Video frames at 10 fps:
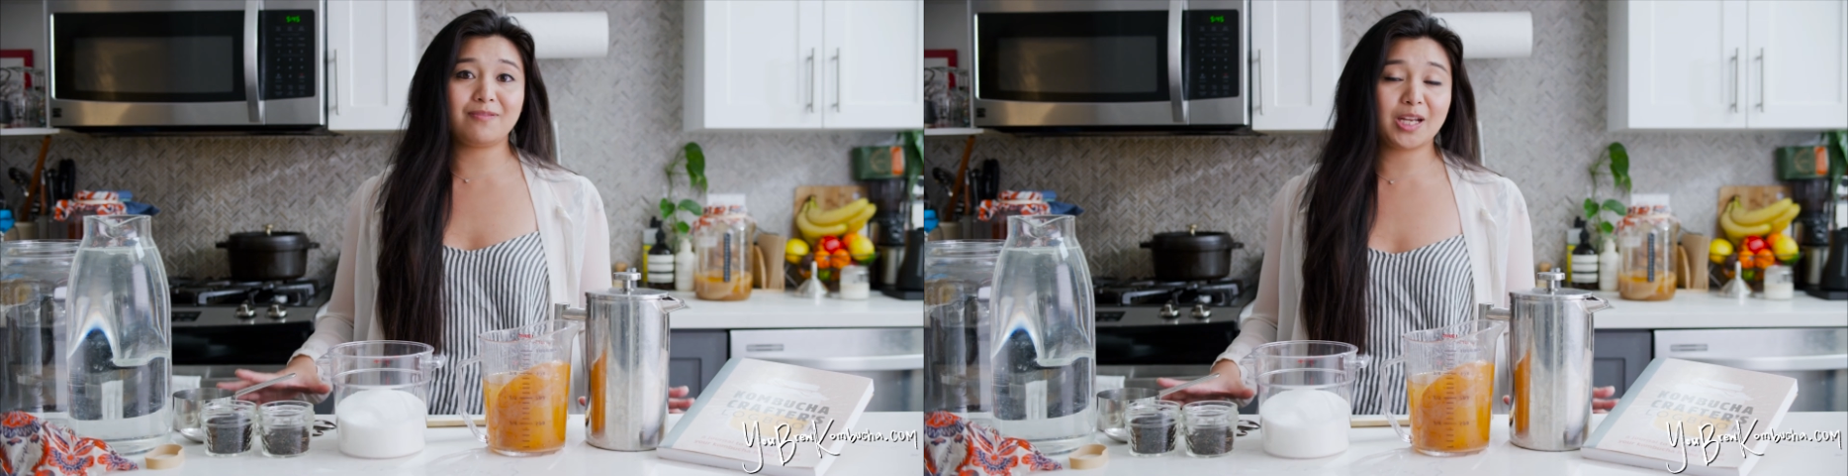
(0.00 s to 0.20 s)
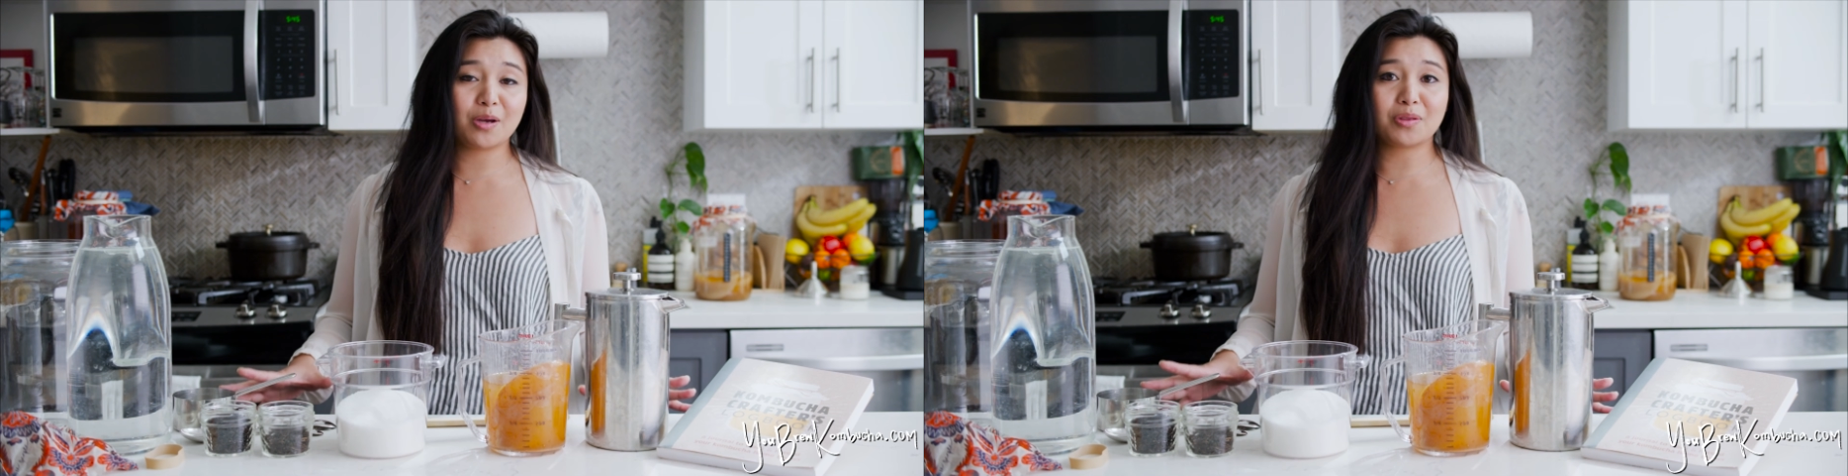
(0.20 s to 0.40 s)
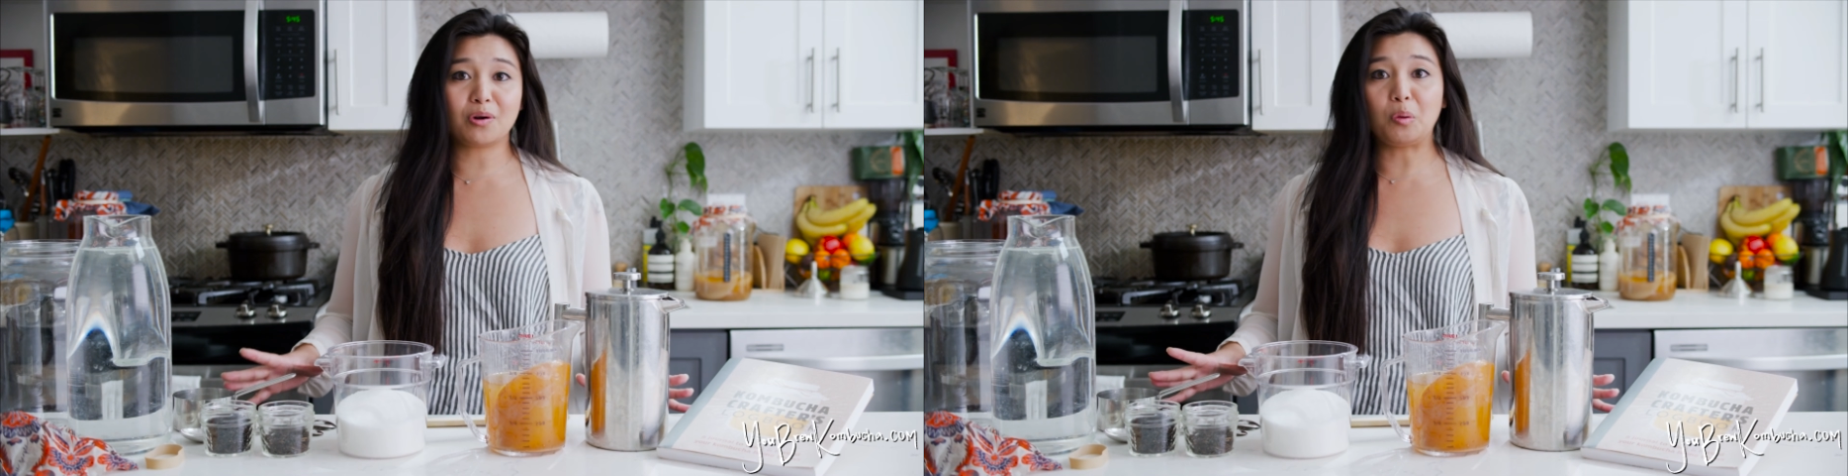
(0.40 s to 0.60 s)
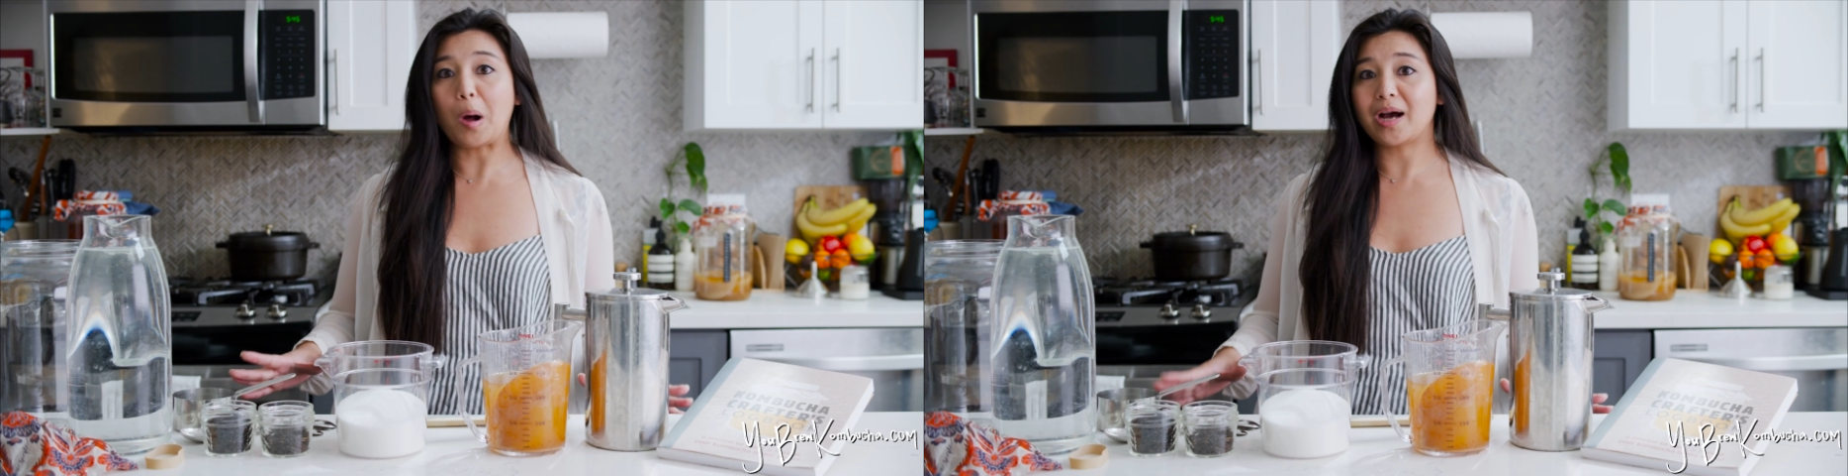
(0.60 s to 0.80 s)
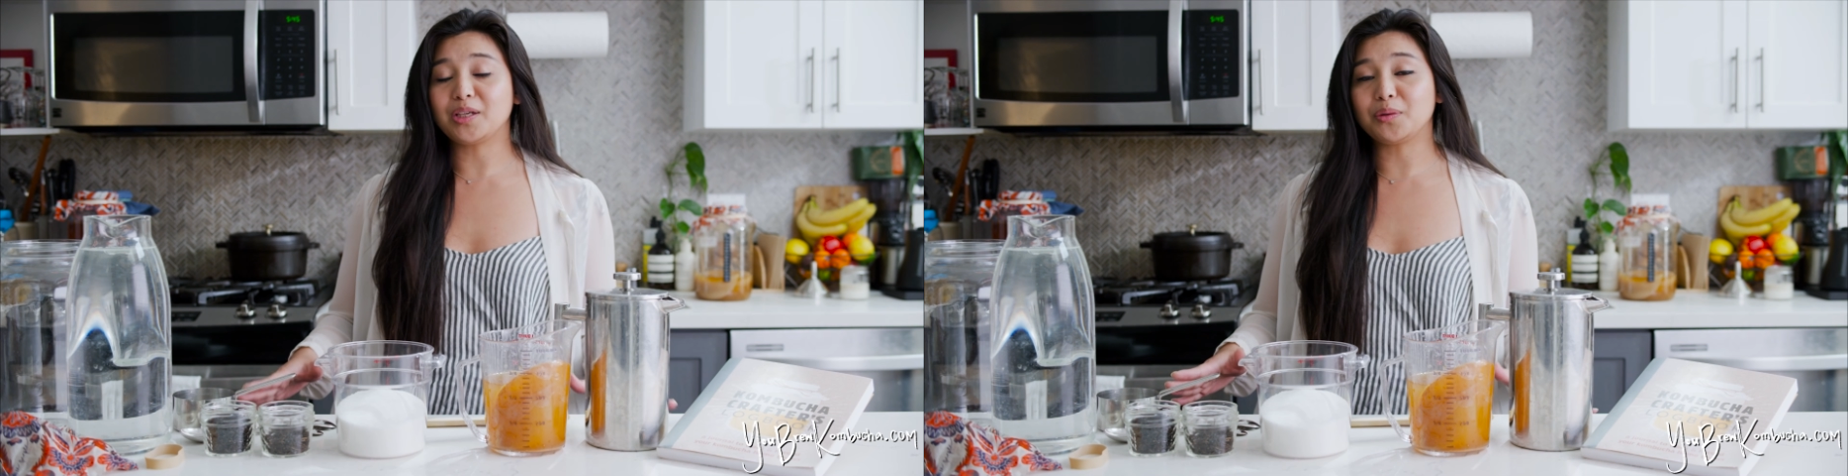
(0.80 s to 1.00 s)
video that'll
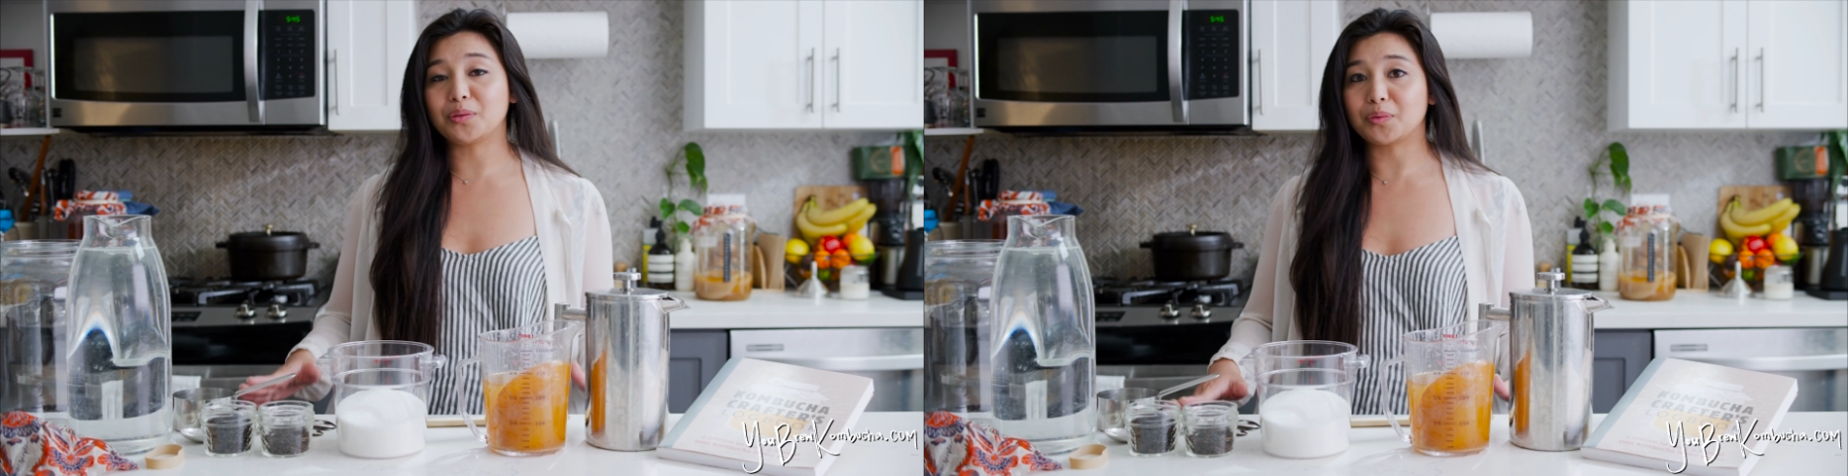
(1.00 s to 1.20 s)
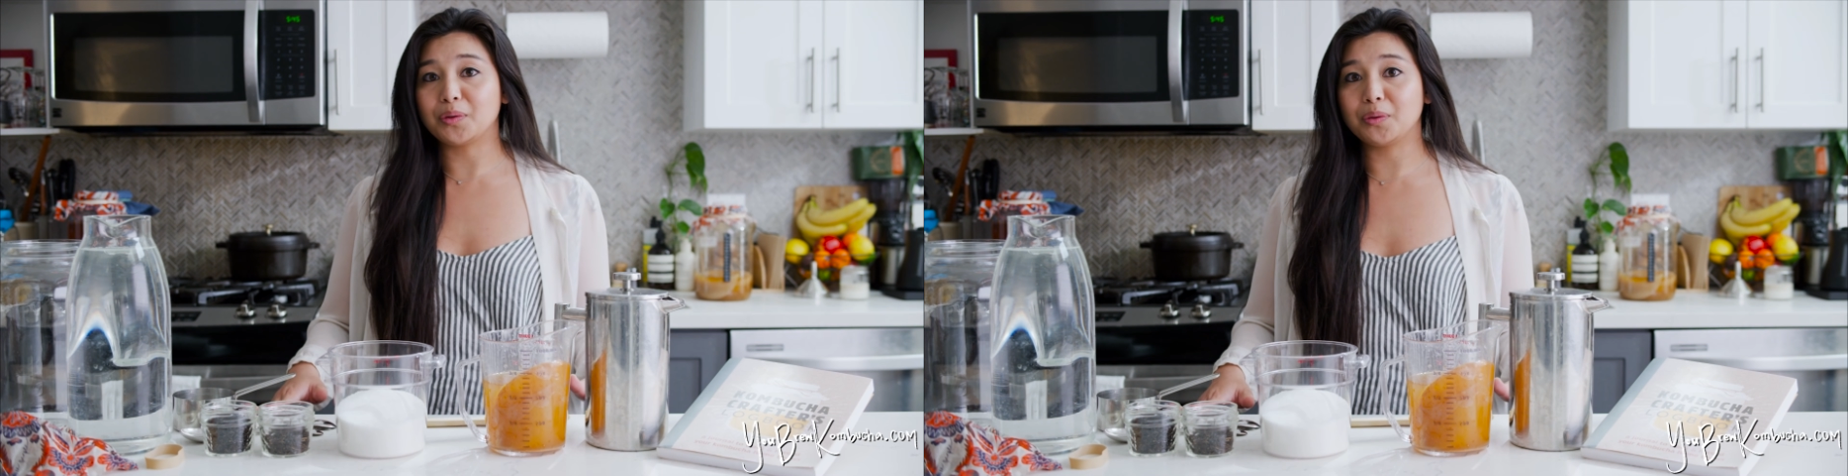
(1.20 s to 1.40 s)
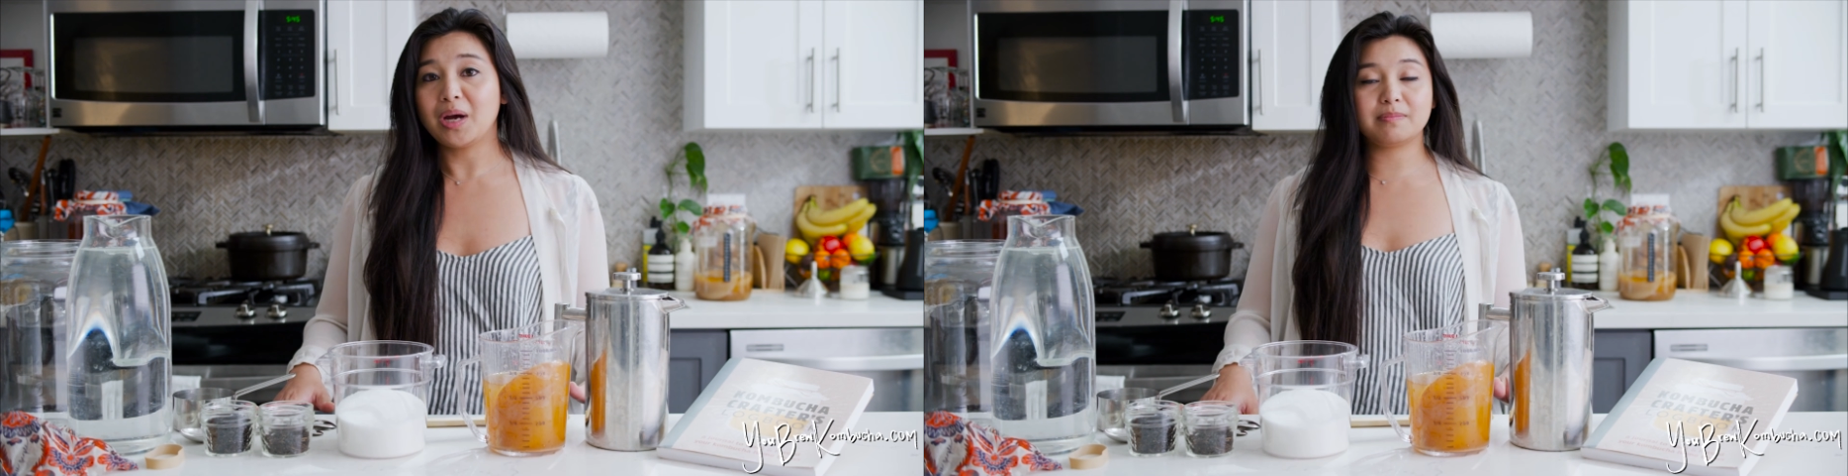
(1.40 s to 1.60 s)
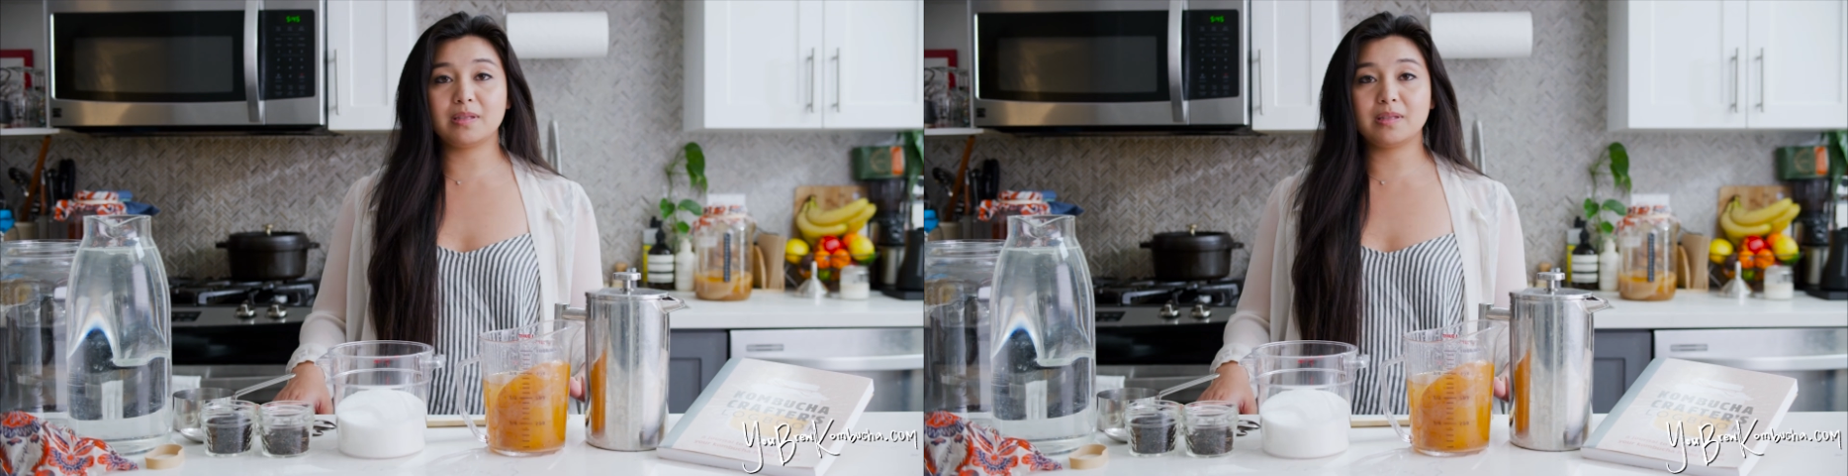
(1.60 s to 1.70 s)
walk you through